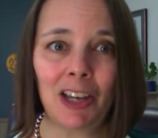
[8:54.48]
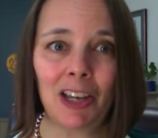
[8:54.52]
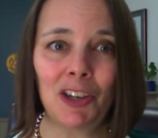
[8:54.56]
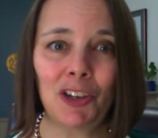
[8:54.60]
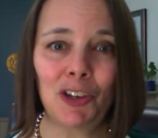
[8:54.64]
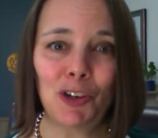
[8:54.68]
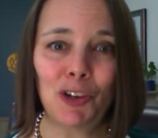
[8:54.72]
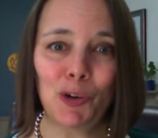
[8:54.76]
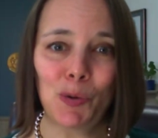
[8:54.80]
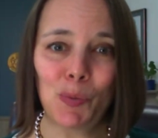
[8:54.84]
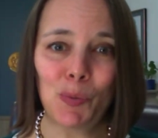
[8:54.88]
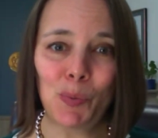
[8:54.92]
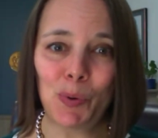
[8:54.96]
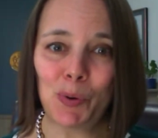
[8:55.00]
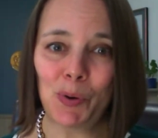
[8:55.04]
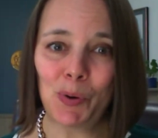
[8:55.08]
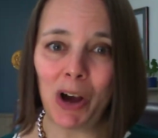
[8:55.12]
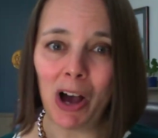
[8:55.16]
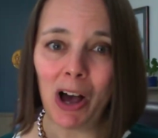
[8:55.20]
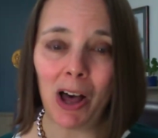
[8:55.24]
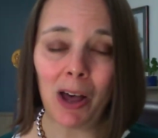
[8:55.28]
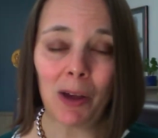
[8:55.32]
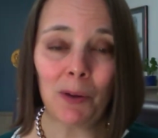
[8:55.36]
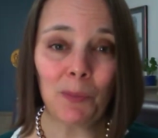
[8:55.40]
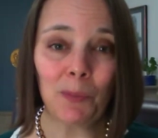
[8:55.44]
you will
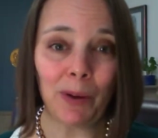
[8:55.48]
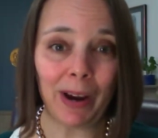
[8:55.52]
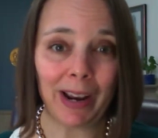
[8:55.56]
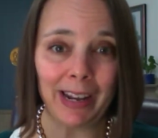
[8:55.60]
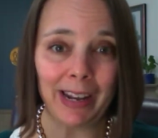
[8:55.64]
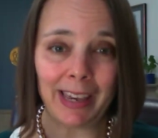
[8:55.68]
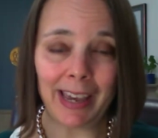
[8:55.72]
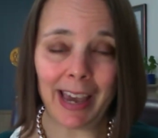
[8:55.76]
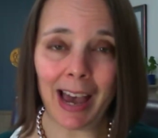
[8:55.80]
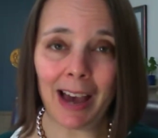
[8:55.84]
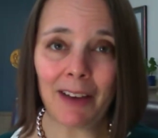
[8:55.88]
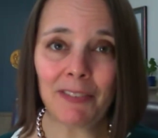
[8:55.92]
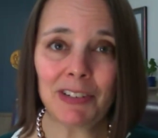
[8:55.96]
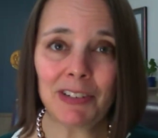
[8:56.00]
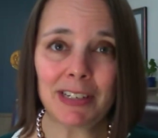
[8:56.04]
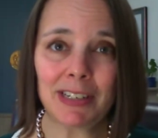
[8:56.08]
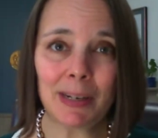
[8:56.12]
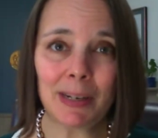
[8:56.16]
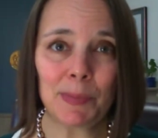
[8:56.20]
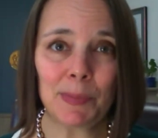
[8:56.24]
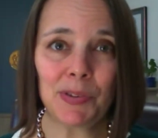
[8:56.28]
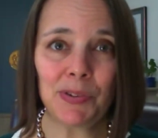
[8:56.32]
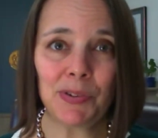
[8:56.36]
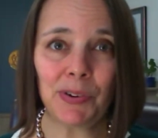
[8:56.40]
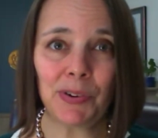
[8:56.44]
already have to
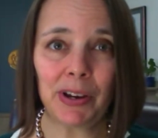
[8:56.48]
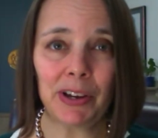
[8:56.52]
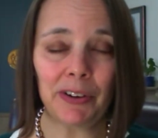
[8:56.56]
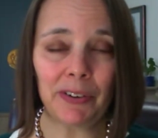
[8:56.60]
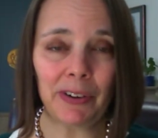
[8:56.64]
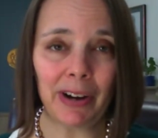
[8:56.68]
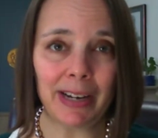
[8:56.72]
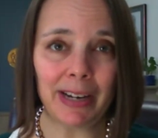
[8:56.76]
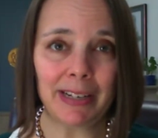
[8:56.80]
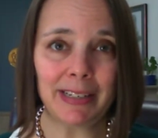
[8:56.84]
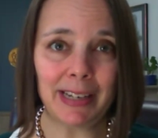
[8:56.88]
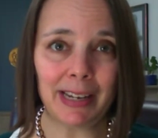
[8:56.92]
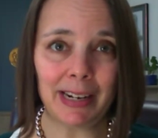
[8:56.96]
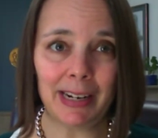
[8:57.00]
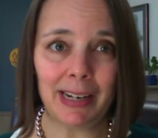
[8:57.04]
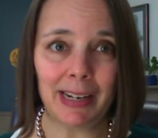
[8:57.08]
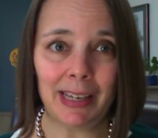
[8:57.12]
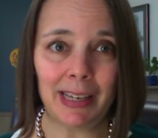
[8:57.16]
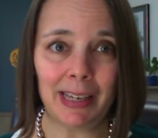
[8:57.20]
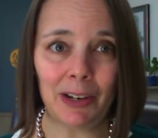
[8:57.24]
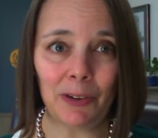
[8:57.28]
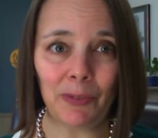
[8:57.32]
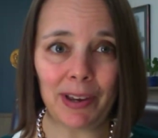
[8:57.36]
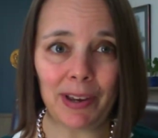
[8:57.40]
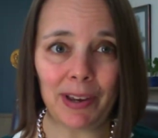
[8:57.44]
demonstrate your
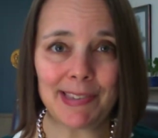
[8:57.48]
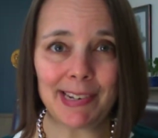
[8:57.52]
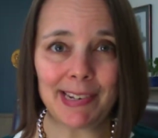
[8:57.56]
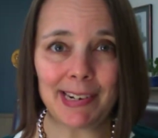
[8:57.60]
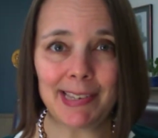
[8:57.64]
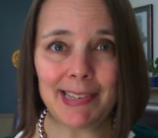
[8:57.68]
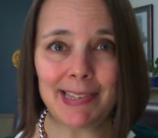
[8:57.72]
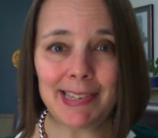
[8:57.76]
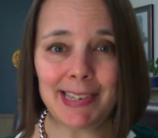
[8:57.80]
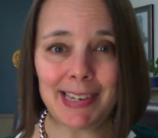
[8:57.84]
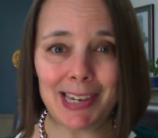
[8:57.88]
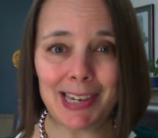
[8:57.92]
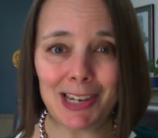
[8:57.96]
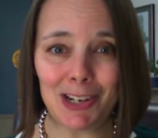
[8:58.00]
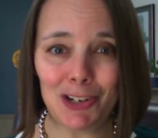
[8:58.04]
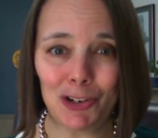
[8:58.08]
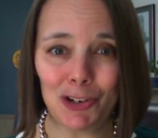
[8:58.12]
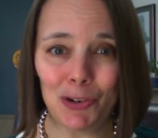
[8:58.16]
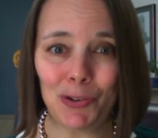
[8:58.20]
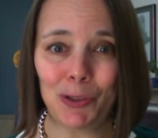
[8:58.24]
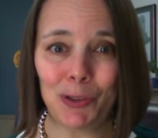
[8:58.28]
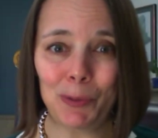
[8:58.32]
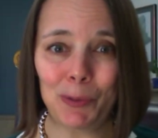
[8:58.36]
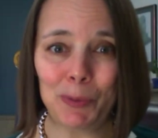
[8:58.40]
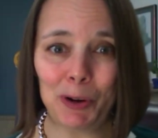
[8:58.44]
identity and residency
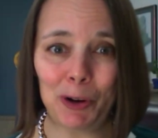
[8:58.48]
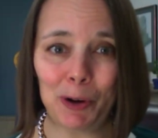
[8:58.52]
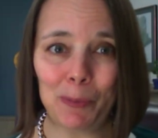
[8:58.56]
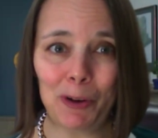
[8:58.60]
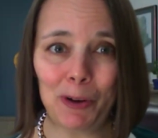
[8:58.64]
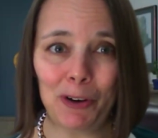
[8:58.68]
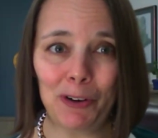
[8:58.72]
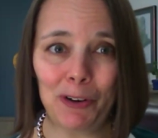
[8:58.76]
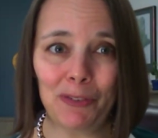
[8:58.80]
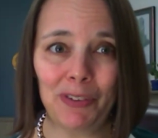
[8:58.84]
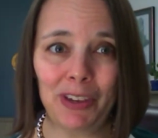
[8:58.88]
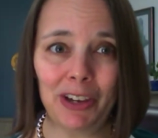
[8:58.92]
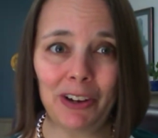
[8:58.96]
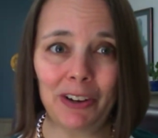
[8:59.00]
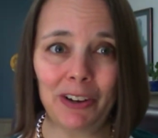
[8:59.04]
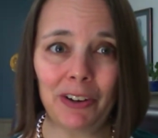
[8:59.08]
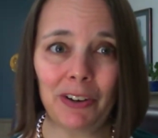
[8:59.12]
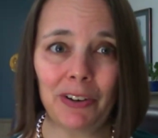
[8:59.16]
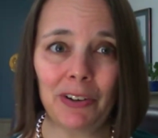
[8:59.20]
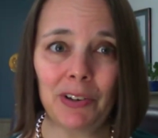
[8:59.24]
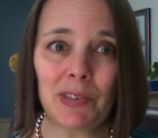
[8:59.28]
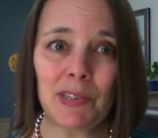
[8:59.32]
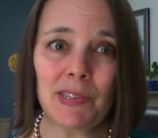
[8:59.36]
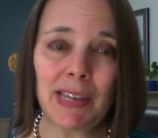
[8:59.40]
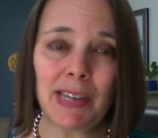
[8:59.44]
to the Bureau of Motor
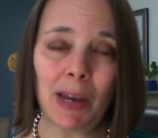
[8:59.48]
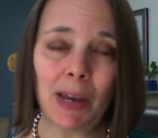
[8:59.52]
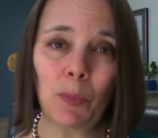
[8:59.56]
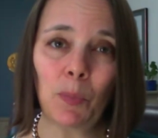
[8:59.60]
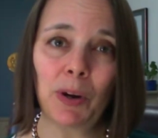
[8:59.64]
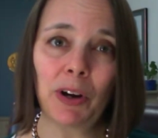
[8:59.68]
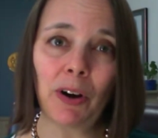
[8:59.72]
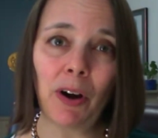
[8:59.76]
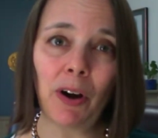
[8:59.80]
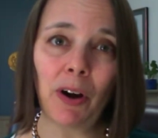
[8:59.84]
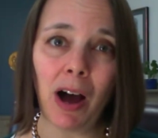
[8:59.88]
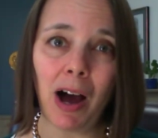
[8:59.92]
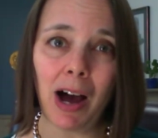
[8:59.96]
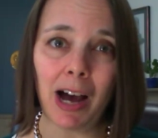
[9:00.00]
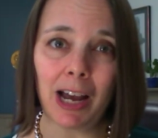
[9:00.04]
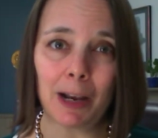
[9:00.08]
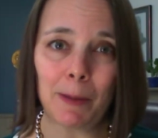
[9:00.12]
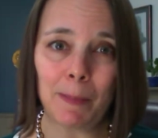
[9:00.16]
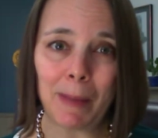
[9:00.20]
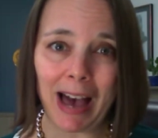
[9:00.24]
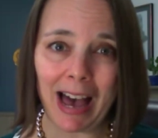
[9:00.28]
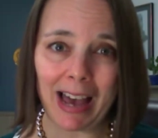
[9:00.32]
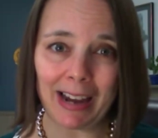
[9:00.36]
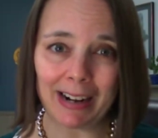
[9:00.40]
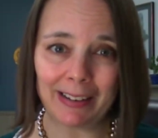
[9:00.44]
Vehicles, and we are
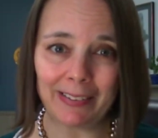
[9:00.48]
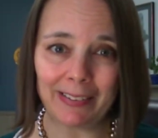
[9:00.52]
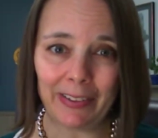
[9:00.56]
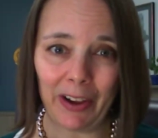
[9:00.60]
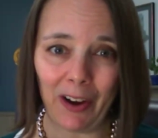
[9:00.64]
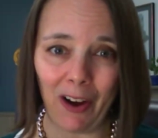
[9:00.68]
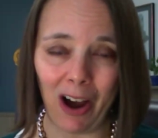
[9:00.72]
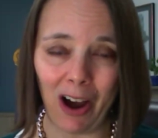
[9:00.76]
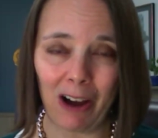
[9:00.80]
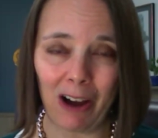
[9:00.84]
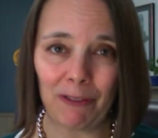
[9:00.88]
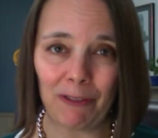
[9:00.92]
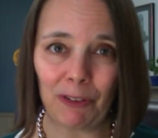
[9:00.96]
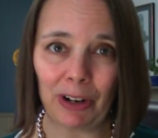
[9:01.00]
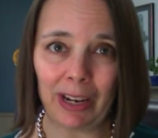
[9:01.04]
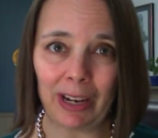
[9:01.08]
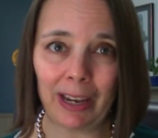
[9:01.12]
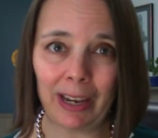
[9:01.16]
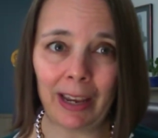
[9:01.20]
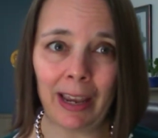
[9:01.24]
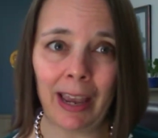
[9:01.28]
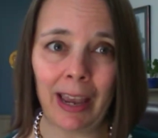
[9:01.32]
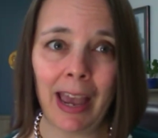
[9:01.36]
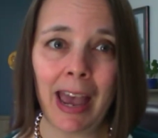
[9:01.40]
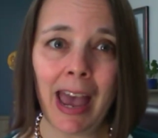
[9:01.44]
automatically
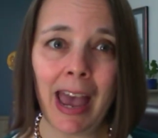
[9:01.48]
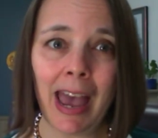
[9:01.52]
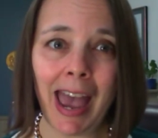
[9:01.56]
offering